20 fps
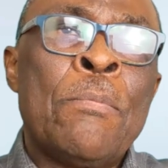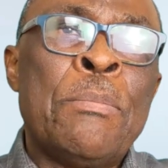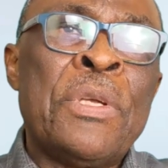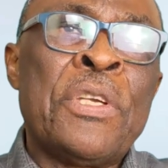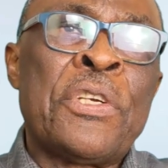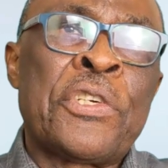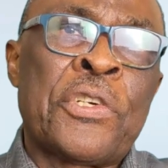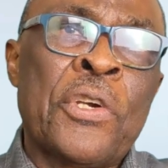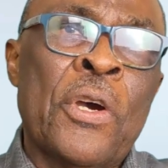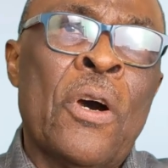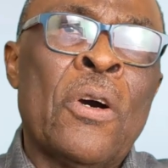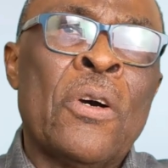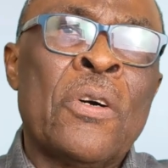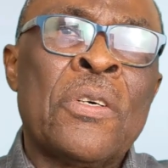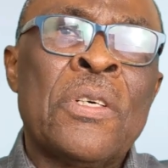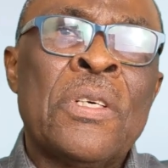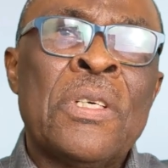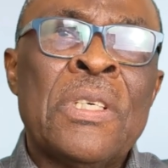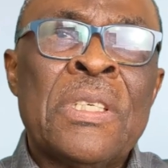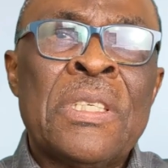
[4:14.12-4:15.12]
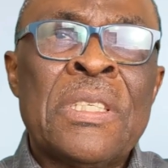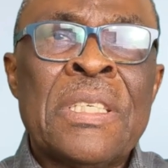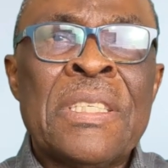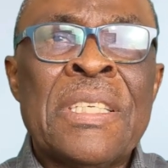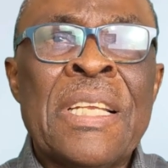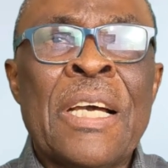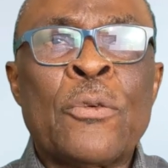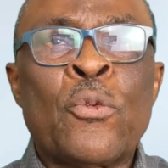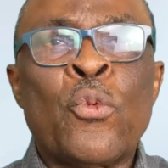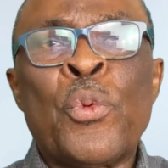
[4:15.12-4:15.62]
Be sure
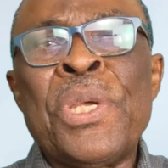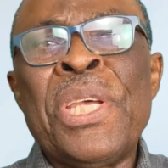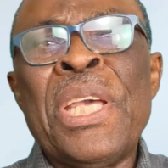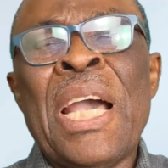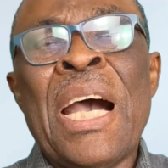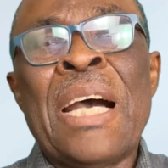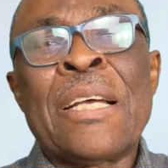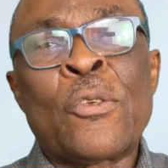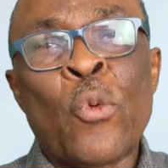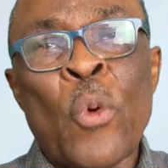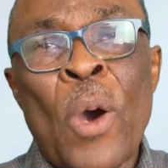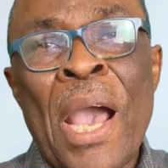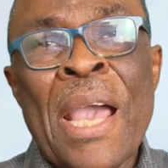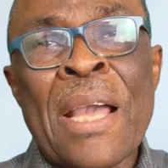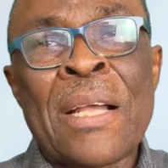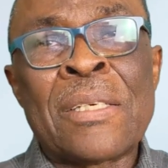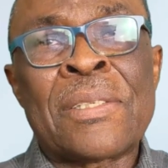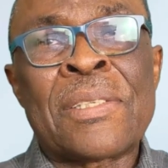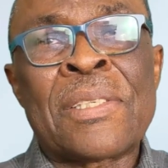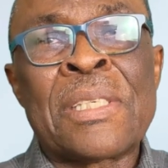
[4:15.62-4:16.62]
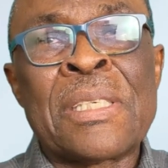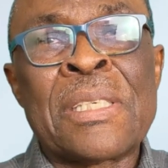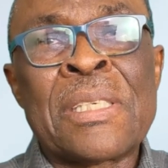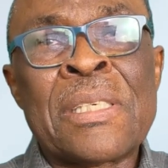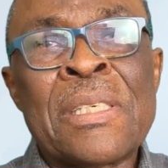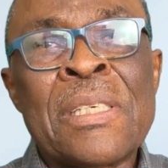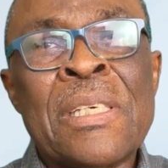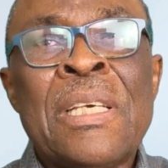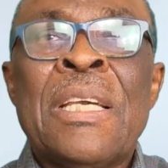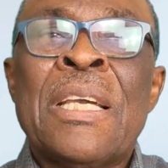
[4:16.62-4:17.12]
that we at YLC
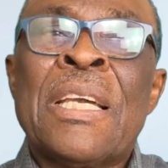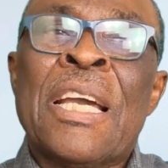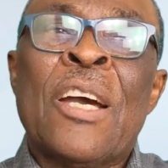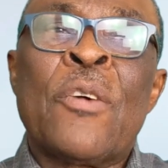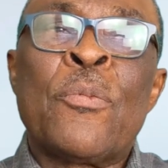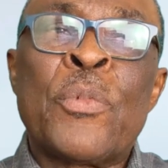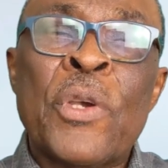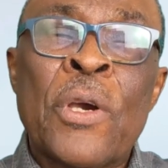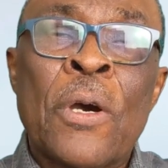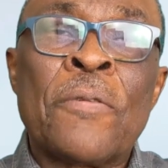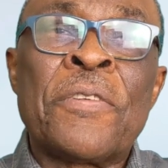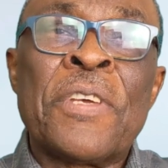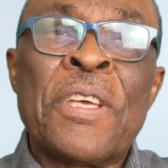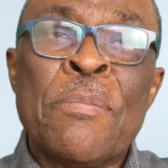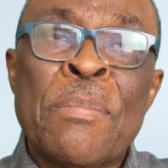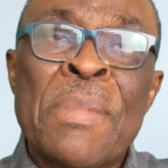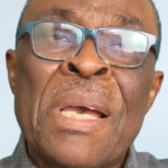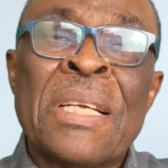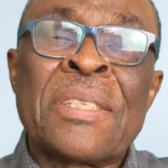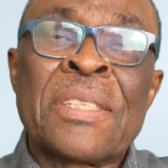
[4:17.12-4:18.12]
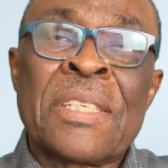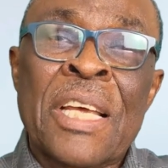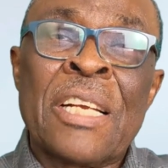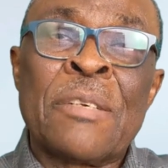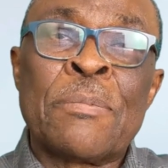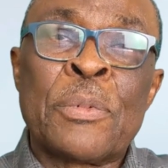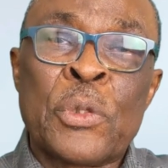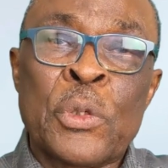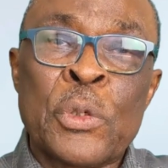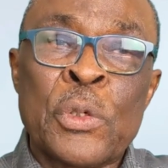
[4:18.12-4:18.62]
can be of immense
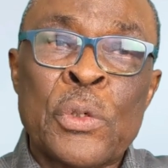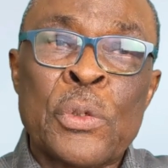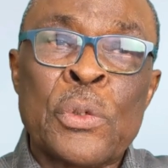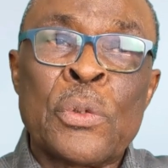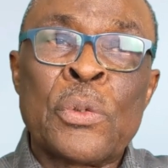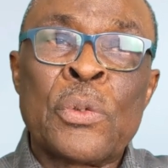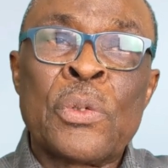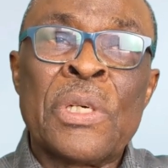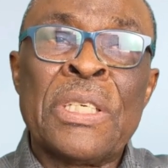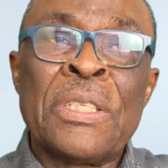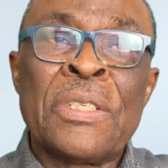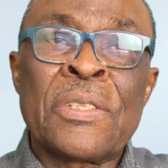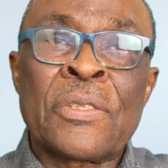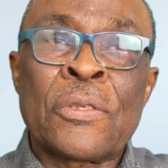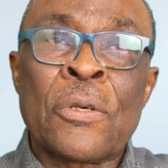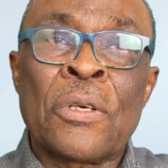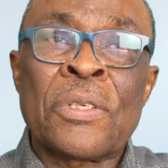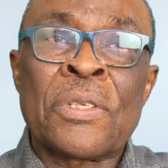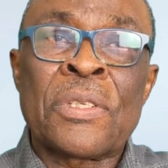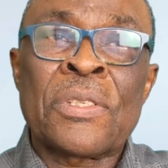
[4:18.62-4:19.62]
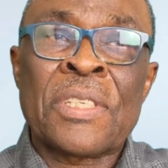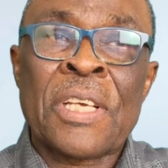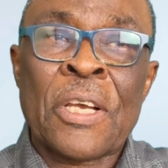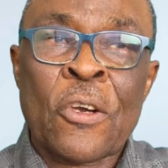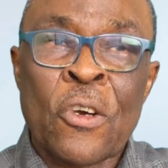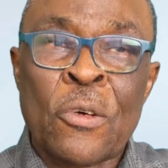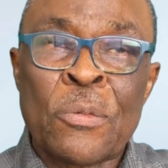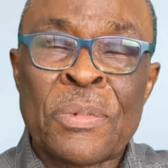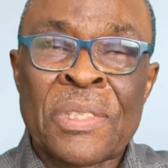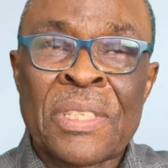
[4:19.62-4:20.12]
help to you in such
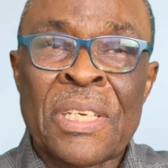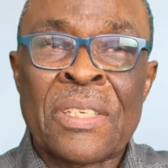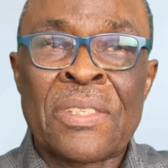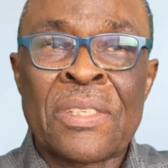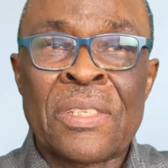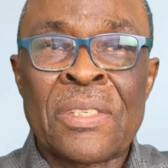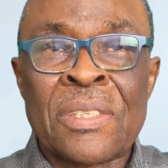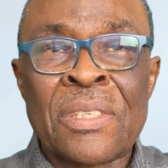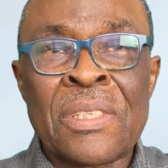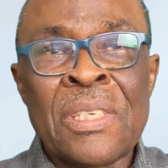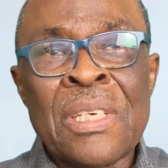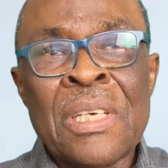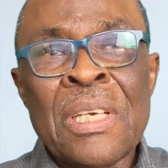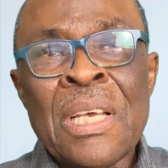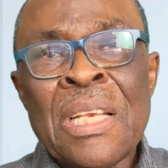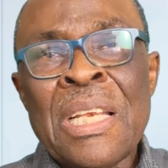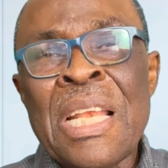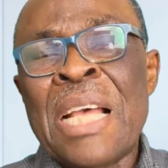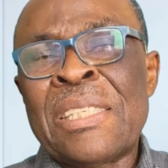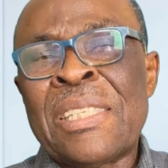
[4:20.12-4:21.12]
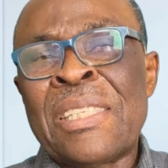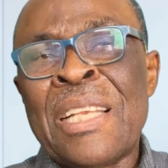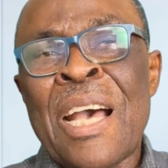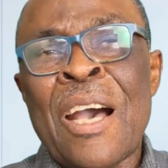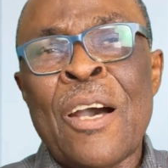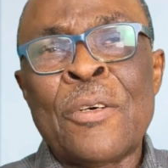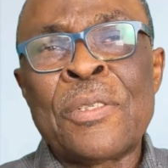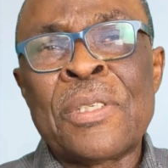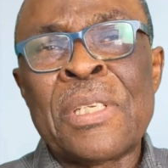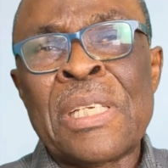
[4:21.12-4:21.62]
circumstances. Let's
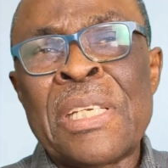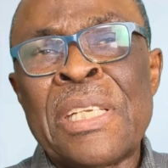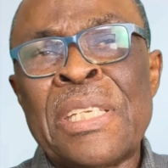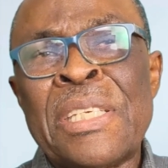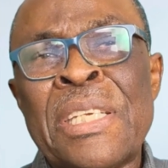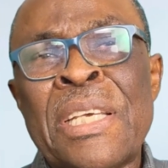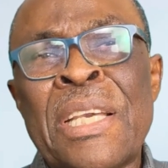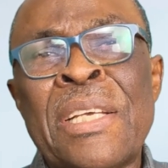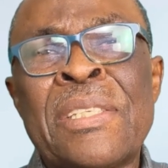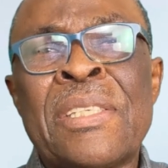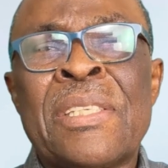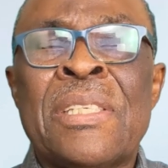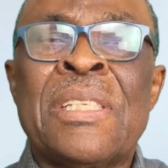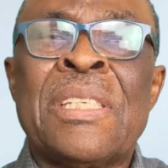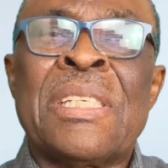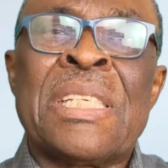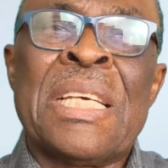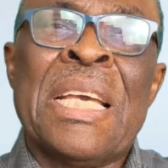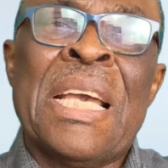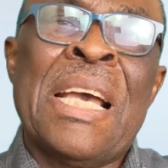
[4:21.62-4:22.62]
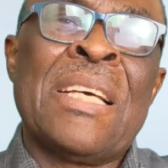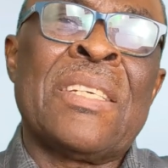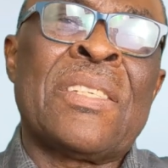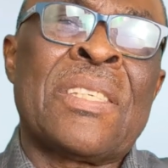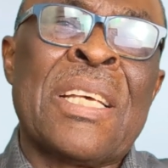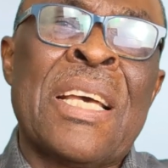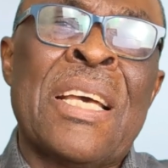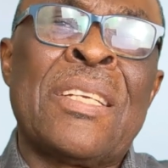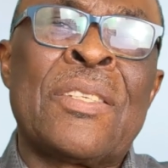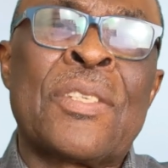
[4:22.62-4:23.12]
now delineate the
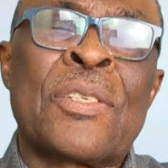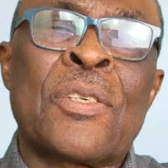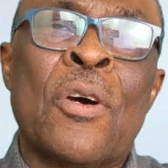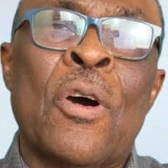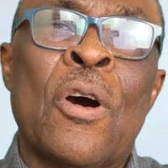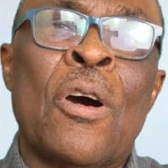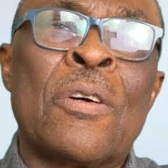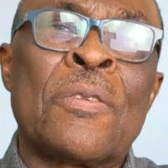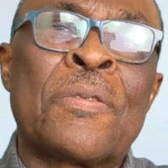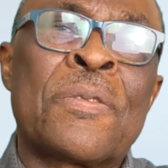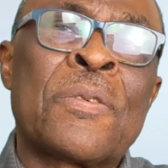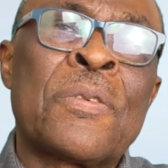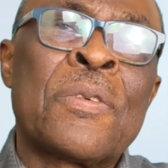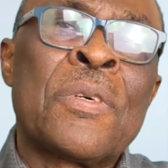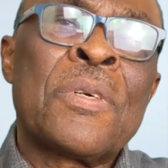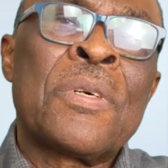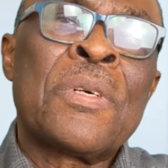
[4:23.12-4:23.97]
essence of